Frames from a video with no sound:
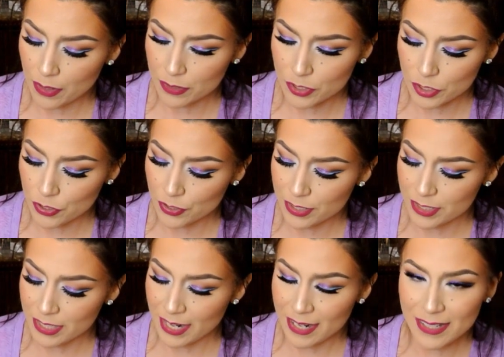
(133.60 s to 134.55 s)
on certain
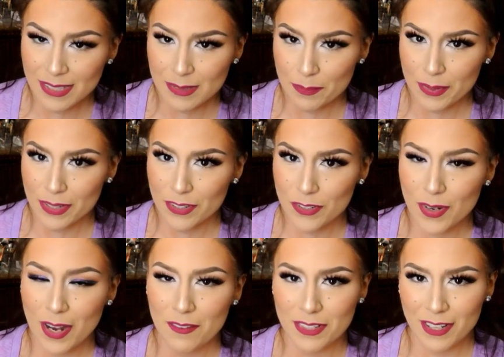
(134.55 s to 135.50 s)
days, but you do
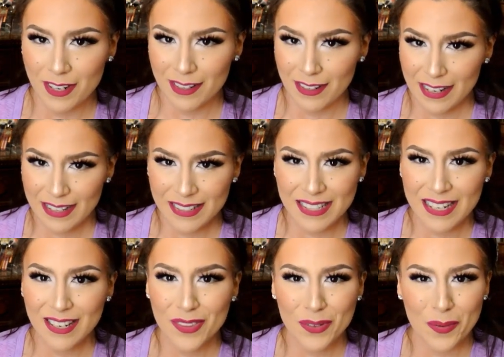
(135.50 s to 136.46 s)
have to kind of like
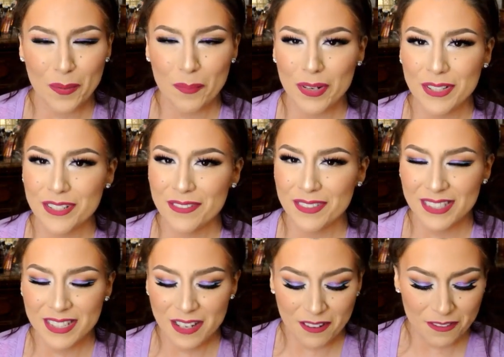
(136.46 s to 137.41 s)
dig through a bunch of
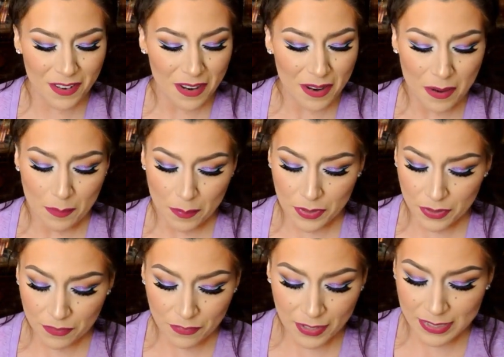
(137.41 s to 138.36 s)
stuff, but you
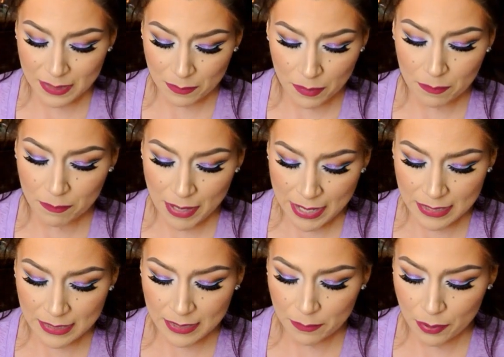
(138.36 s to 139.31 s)
can find some
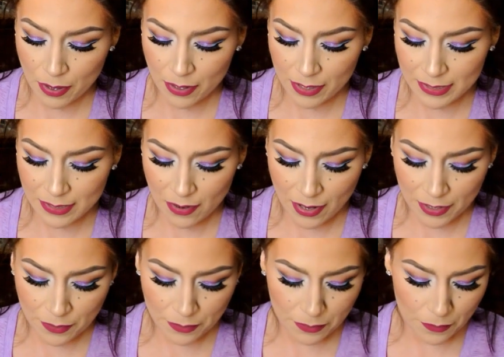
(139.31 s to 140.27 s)
amazing products. Now I
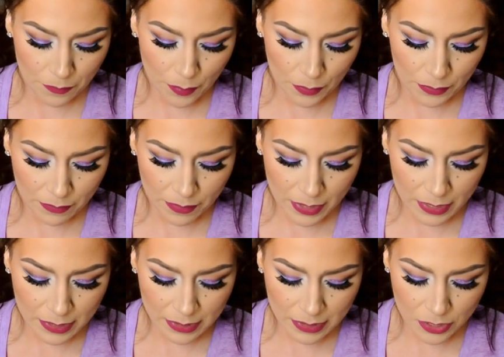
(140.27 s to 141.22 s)
don't know if both of
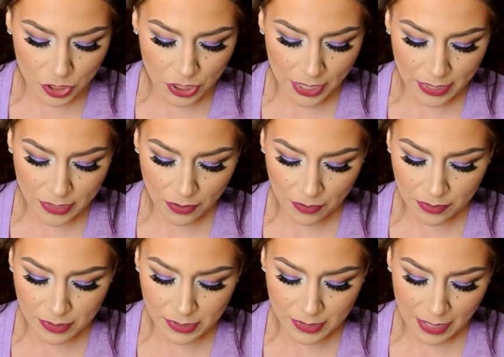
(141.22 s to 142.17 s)
these shades are
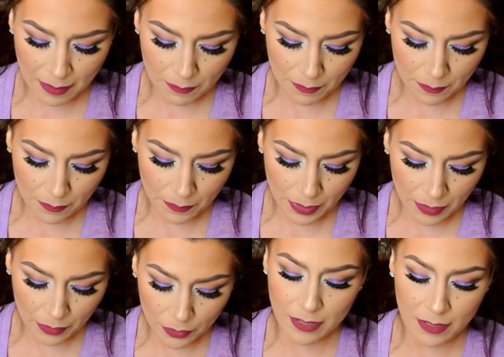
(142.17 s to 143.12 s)
the same
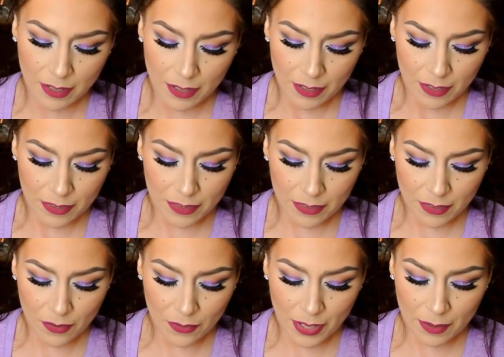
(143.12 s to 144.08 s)
color.
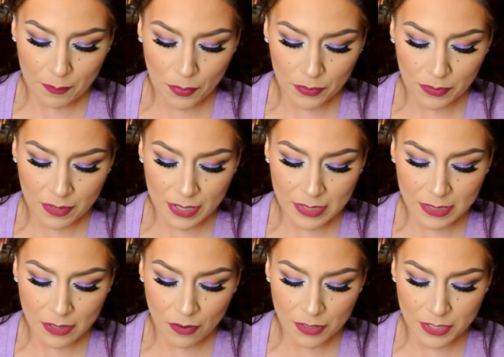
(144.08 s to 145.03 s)
Okay, both of these
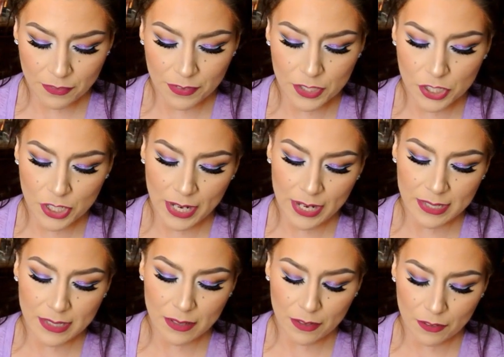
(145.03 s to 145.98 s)
are different
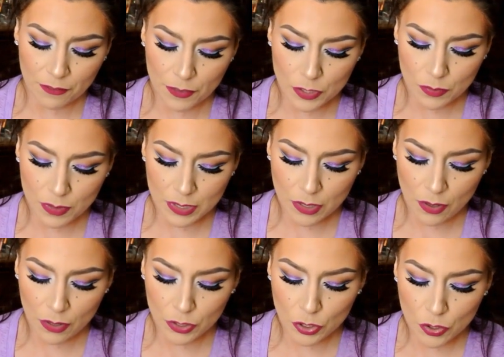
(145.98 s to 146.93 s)
shades. The first one is
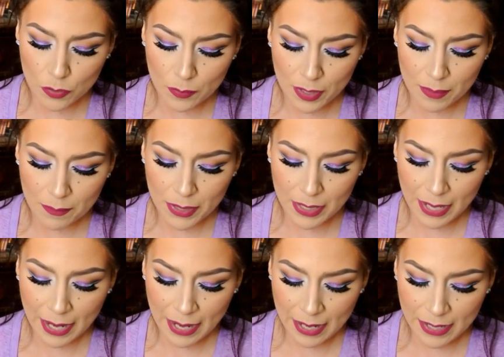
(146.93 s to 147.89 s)
called Yuma
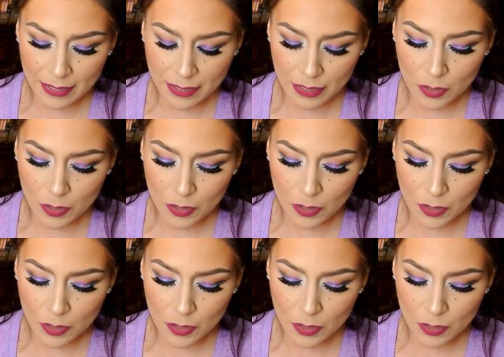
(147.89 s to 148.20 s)
Pecan,